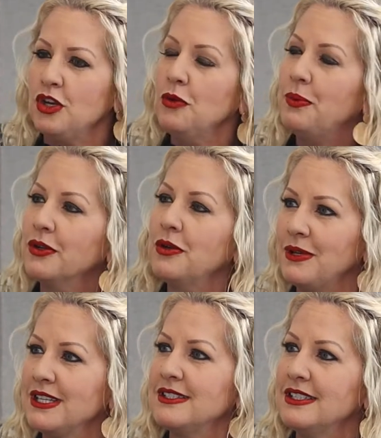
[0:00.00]
you build a
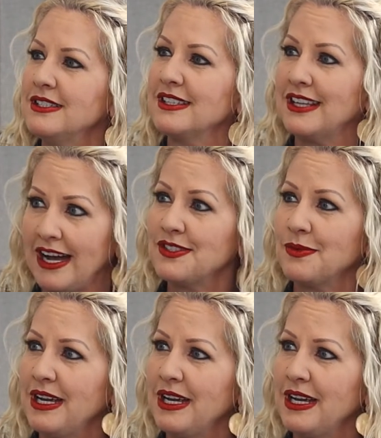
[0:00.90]
business God's